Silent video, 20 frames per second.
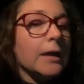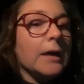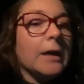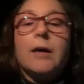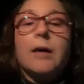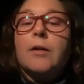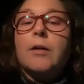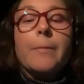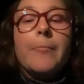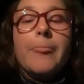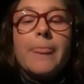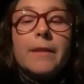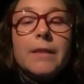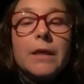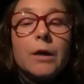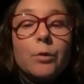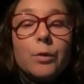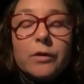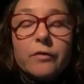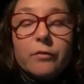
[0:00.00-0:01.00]

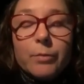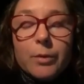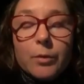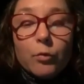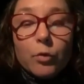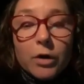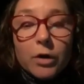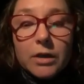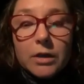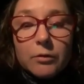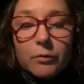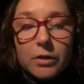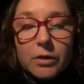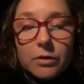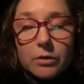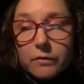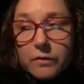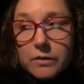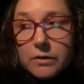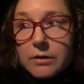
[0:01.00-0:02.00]
that we've been working with
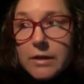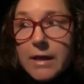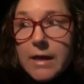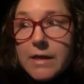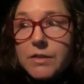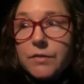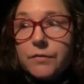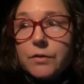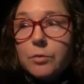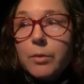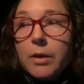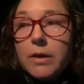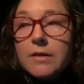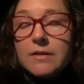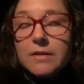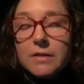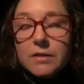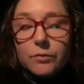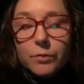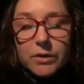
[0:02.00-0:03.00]
over the last few
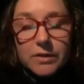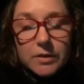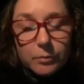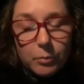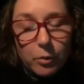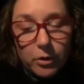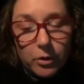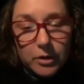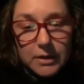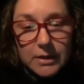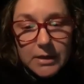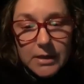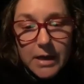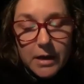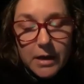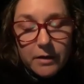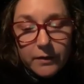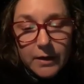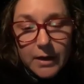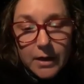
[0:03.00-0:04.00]
months as we support the
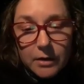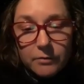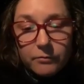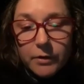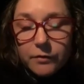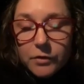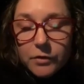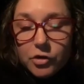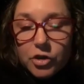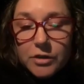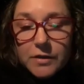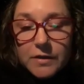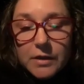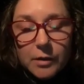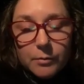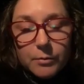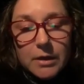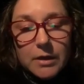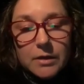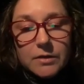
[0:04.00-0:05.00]
Afghan refugees
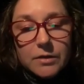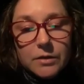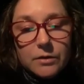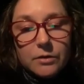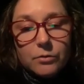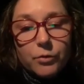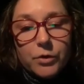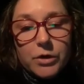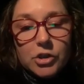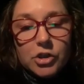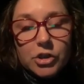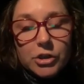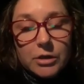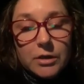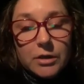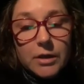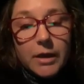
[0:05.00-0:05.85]
coming into the region.